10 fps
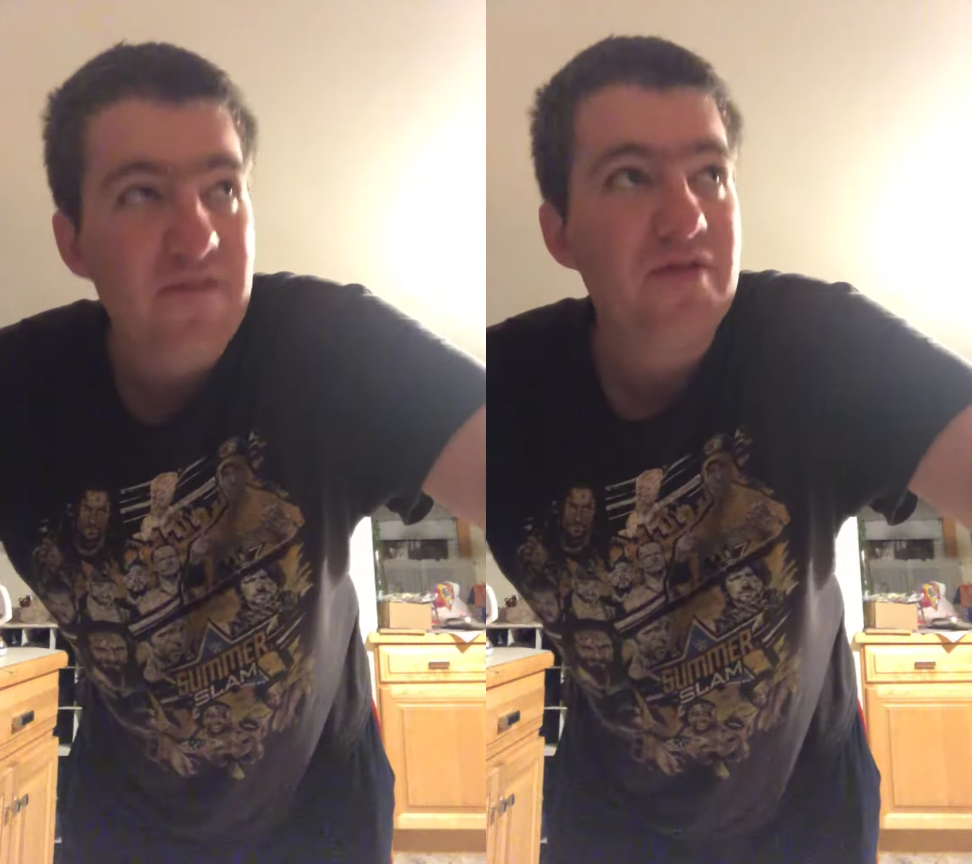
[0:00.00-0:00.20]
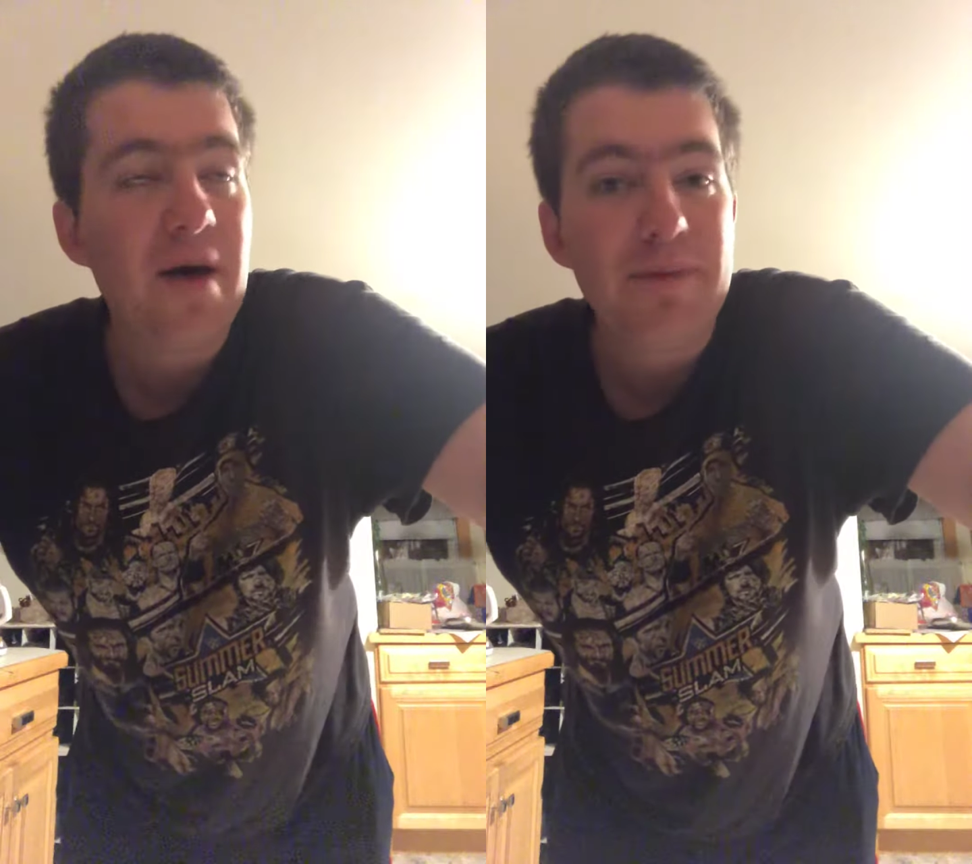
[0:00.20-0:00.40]

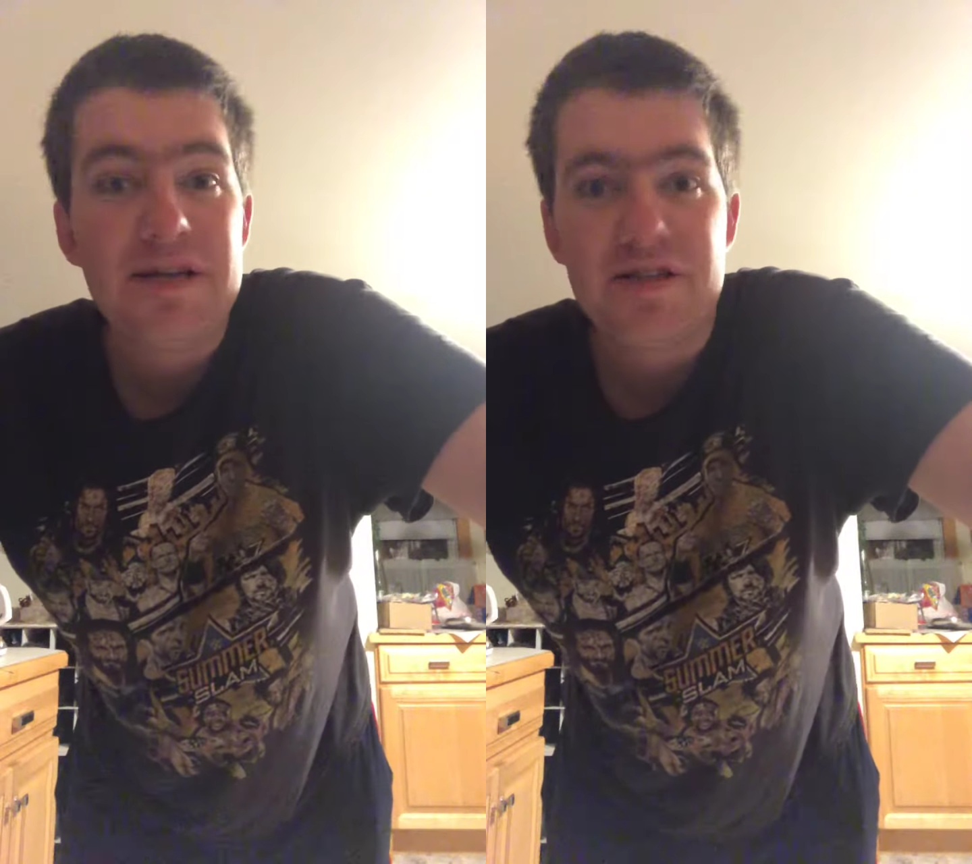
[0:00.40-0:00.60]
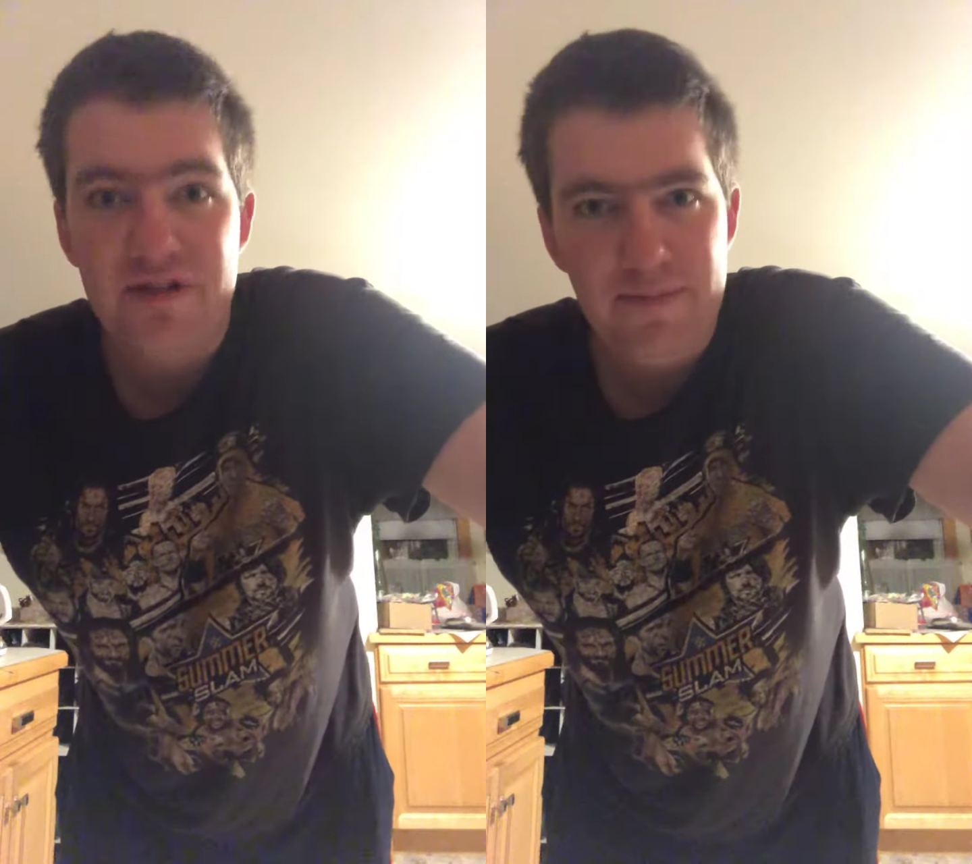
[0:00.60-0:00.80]
have not
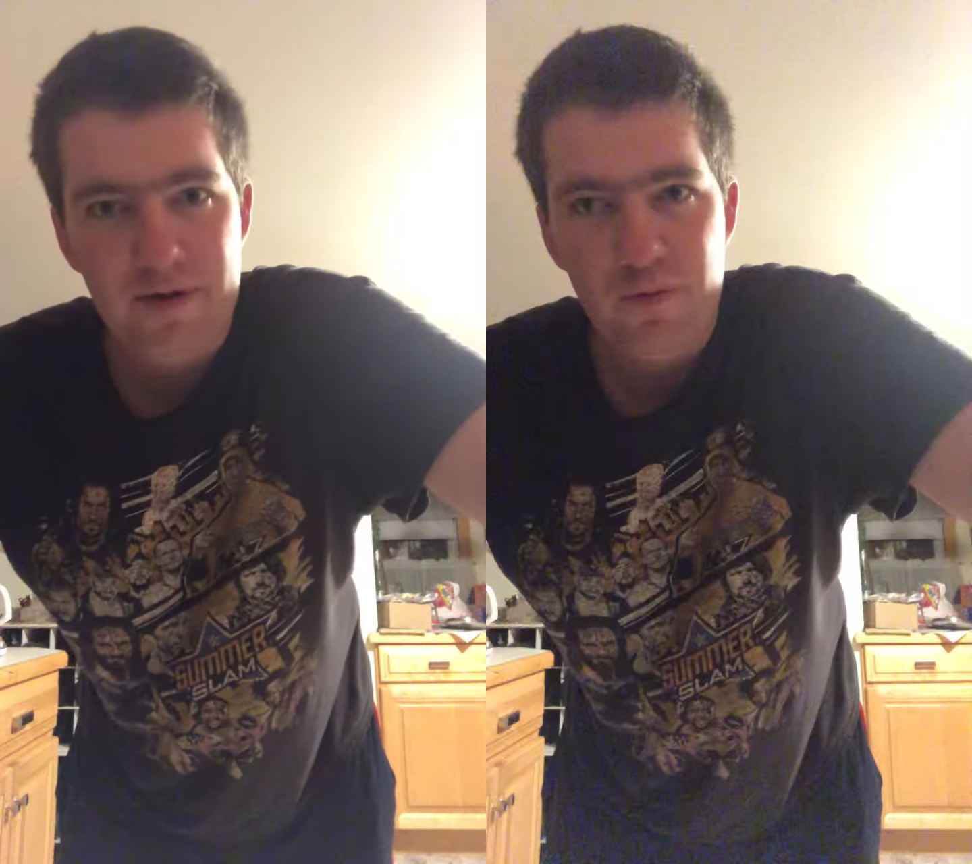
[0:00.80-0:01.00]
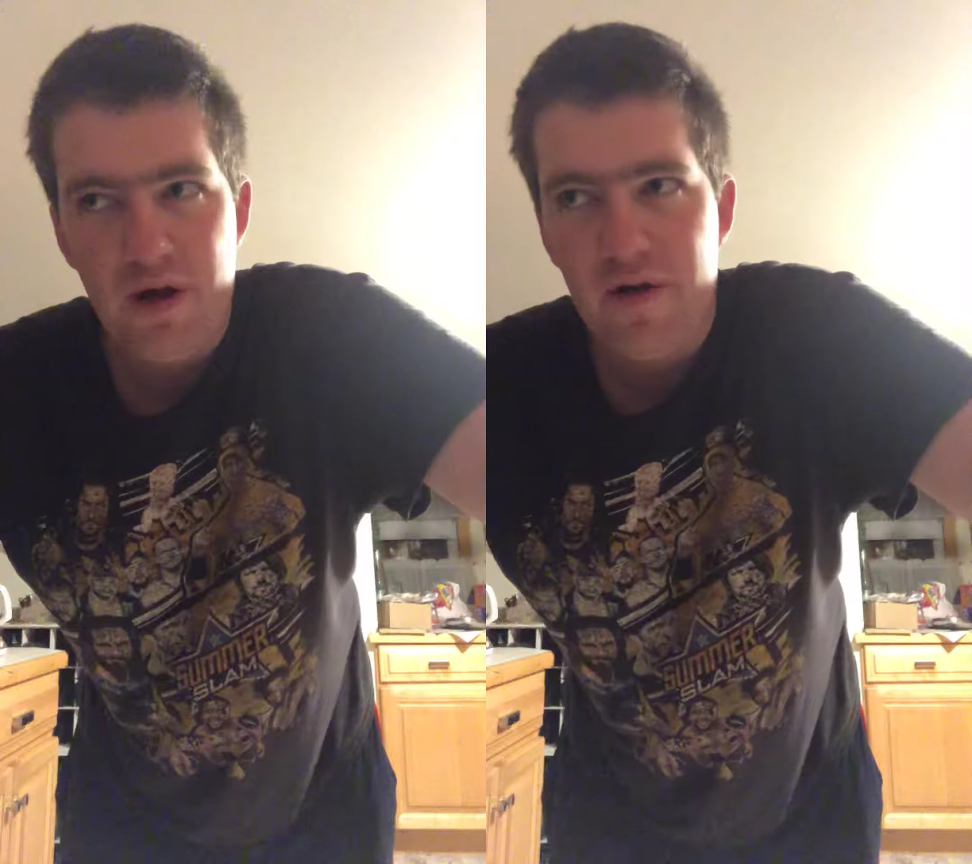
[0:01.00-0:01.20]
been
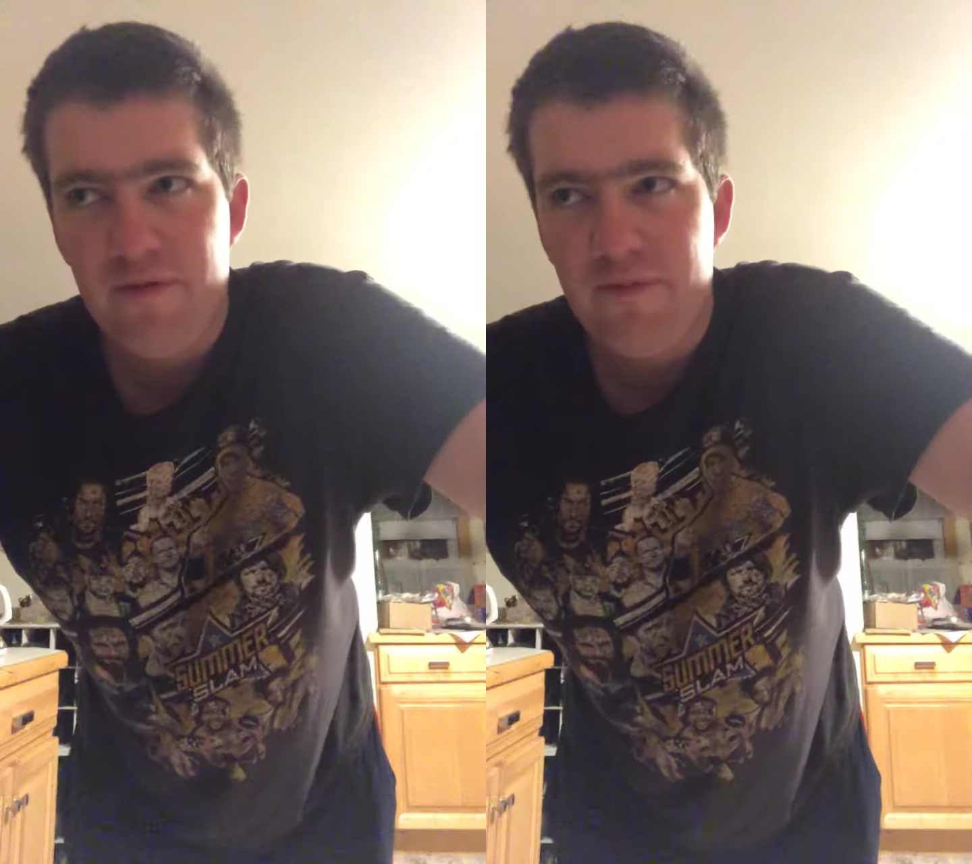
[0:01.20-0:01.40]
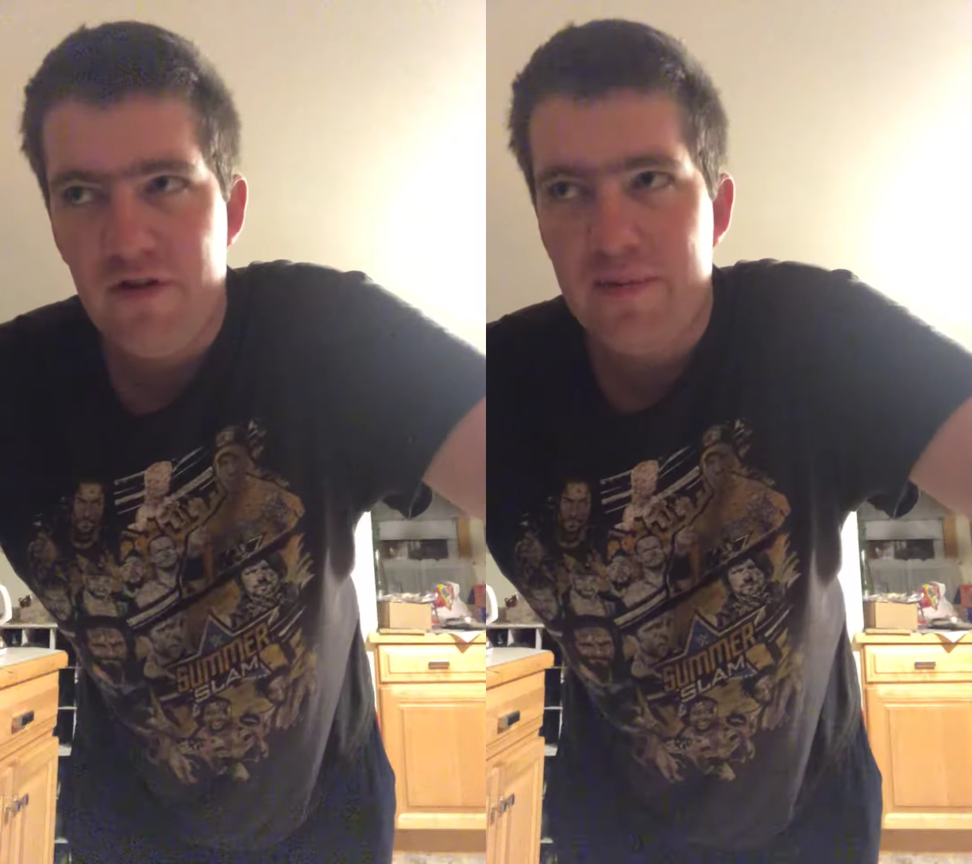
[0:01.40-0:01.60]
sleeping
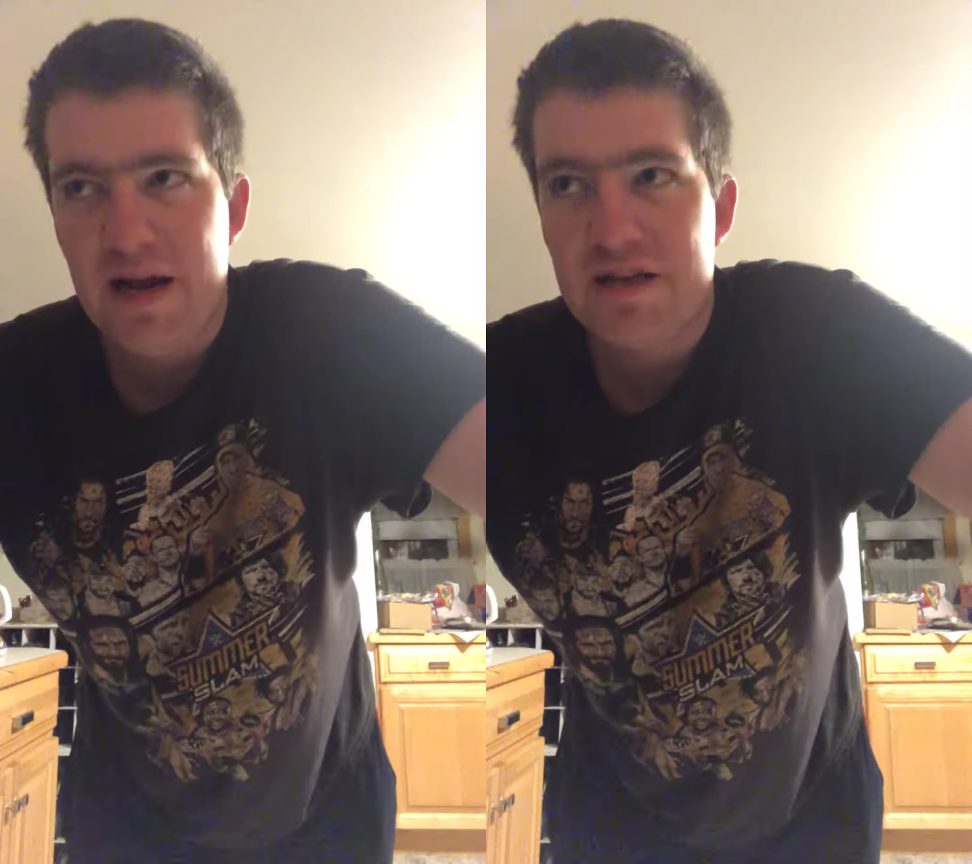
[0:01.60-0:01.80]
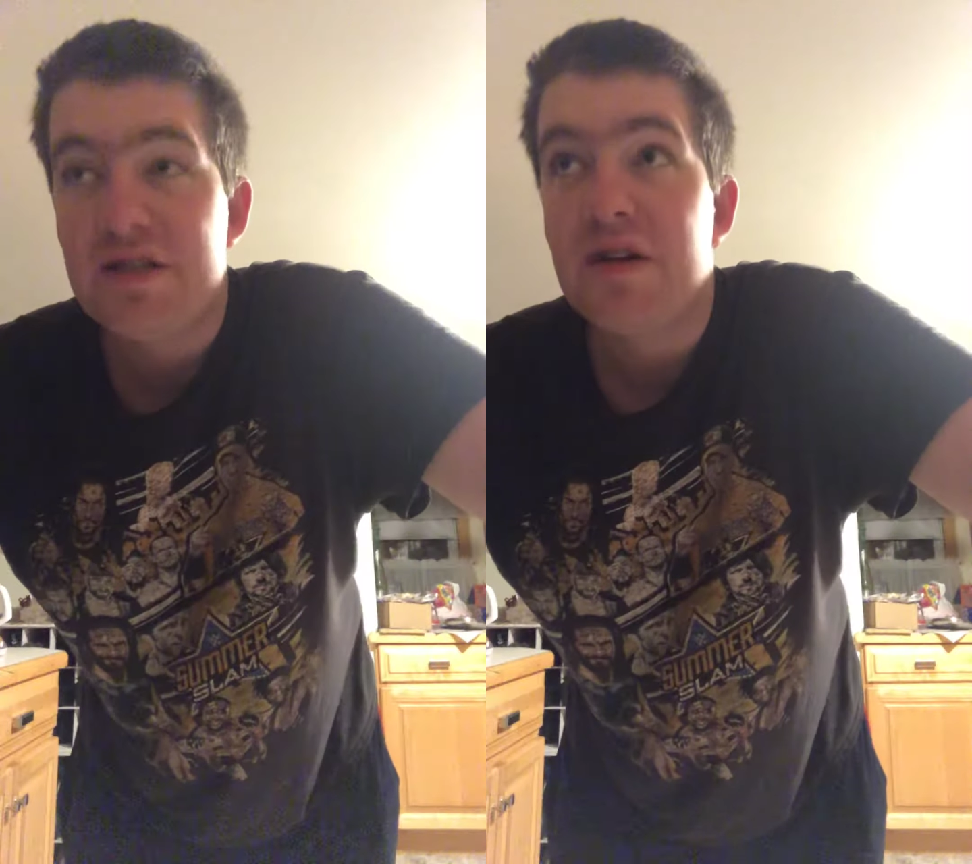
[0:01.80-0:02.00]
well for the
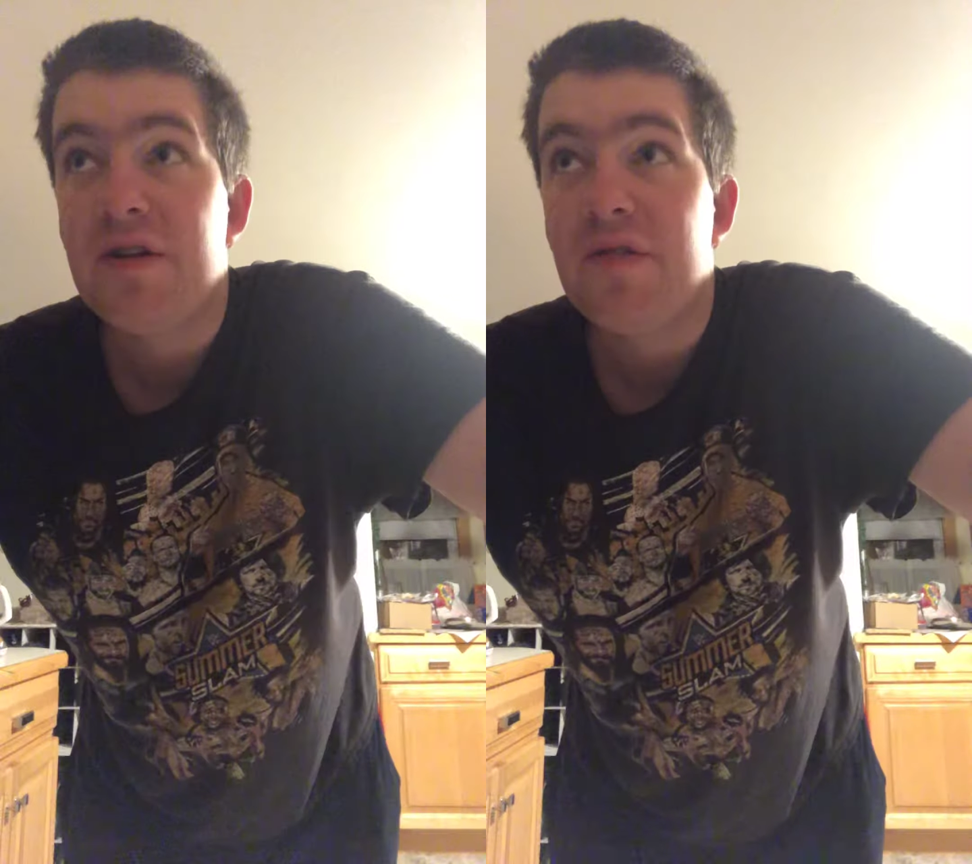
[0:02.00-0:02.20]
past